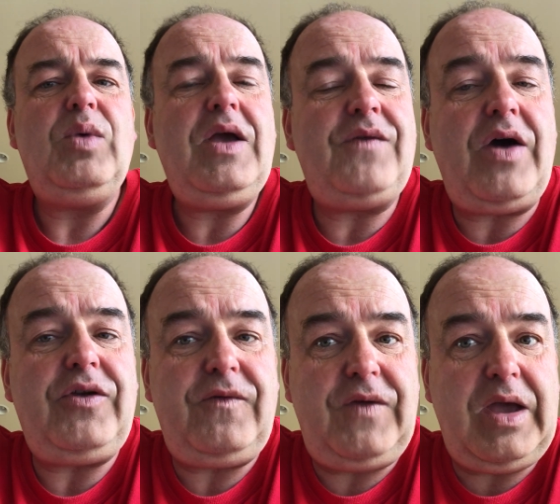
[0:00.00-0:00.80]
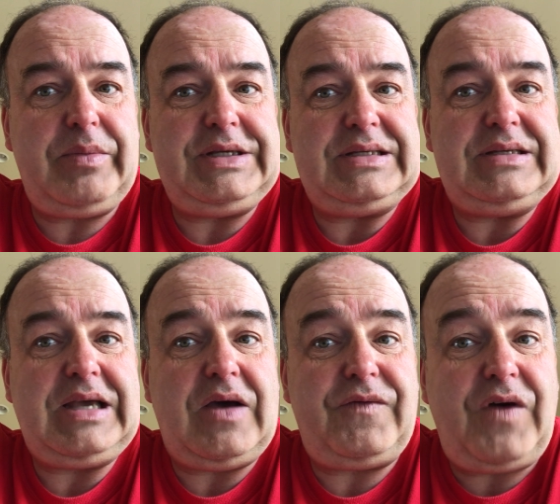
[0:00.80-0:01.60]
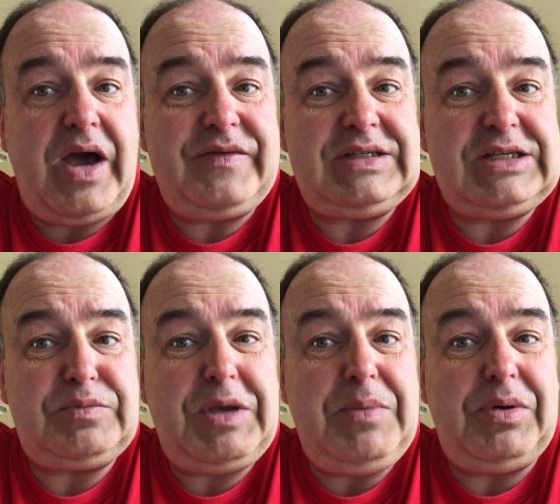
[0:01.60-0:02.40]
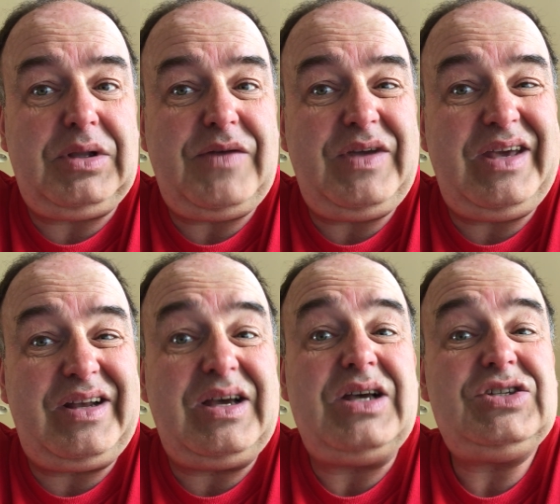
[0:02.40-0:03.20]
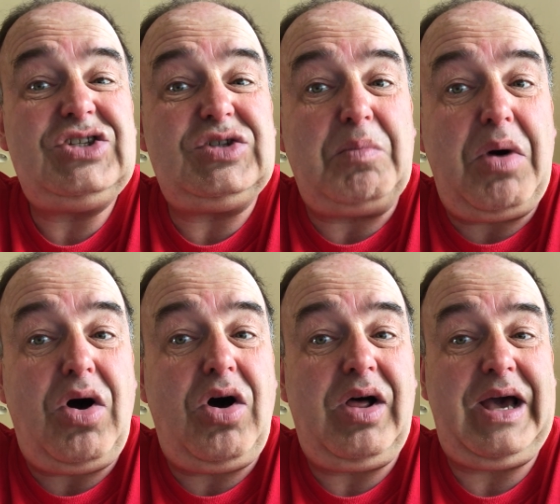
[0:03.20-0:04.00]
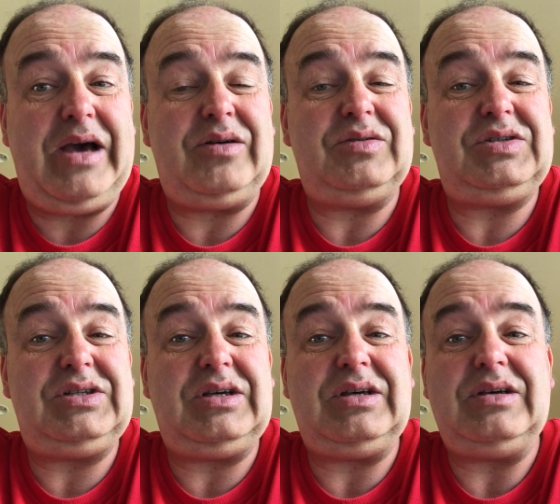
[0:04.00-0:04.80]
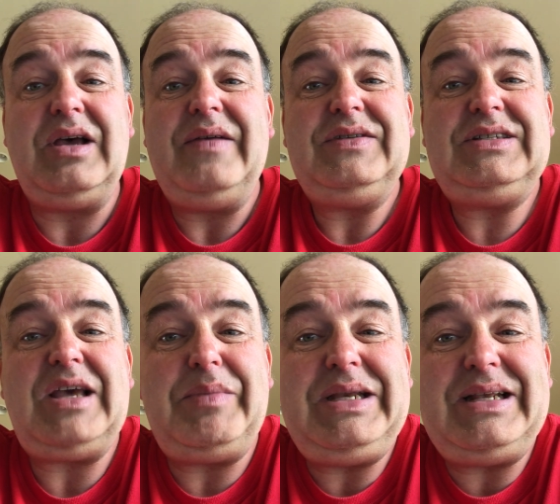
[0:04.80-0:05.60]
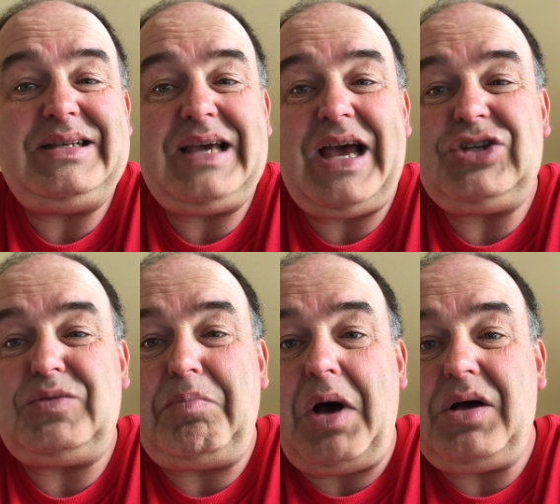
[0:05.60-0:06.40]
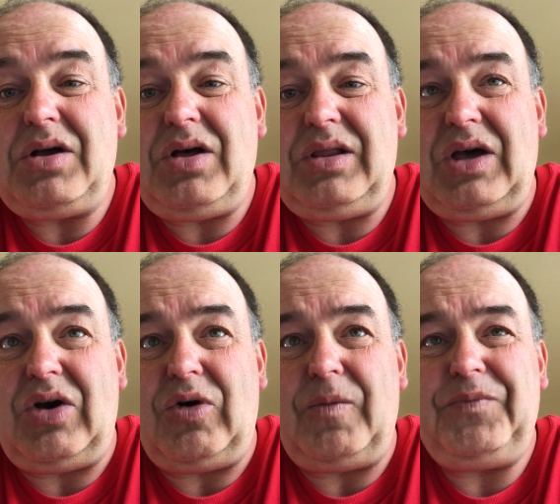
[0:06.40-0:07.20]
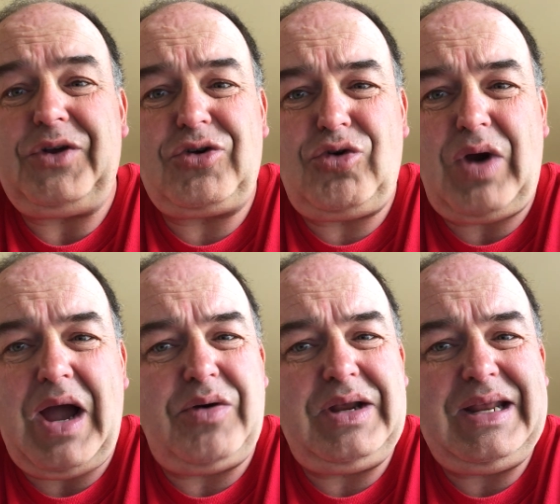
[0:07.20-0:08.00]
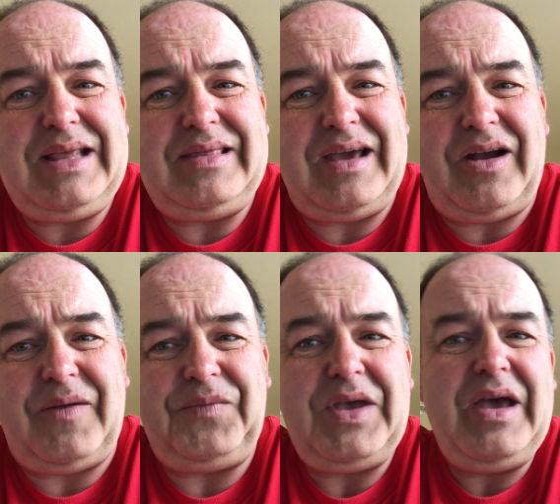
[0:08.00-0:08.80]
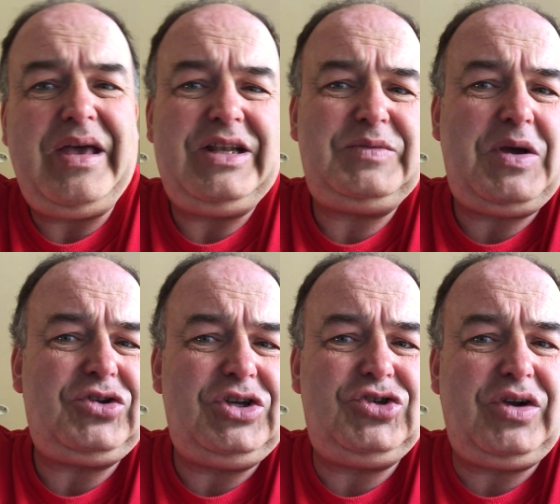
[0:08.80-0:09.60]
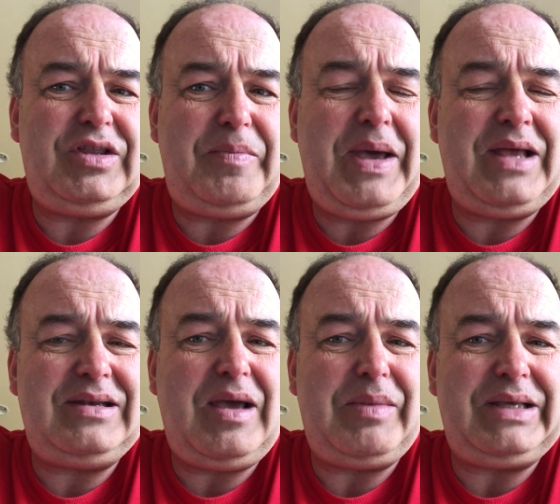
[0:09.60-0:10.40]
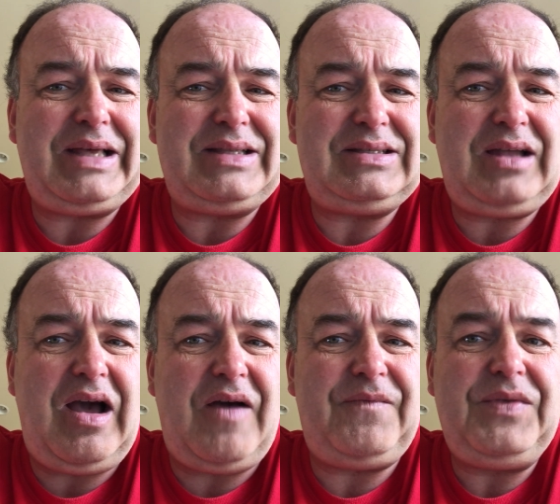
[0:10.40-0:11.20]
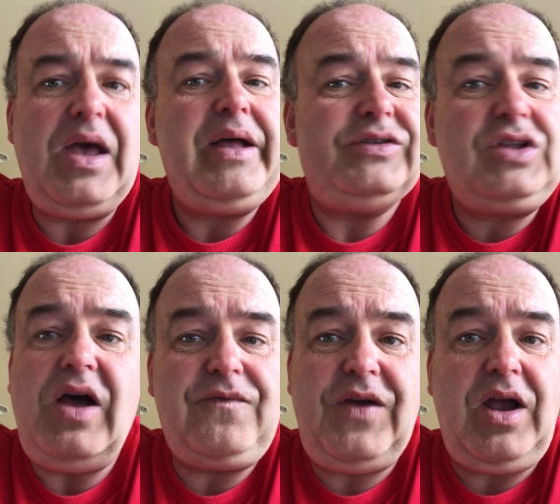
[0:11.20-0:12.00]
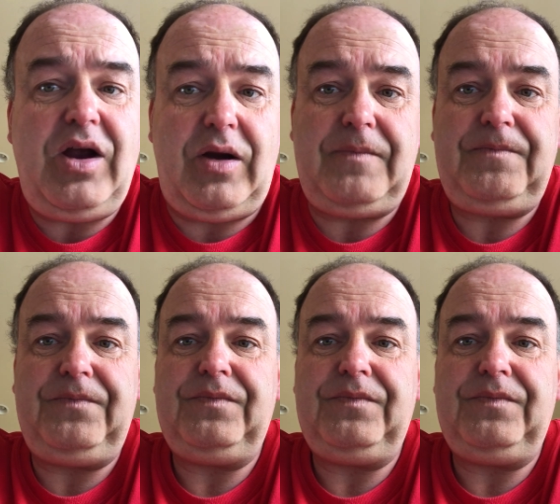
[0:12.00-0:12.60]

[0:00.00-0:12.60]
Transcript: We have other families in town, five, six people living in a small house, a semi-detached bungalow. They're crowded in there. And especially during the pandemic, that's tough. It's not fair.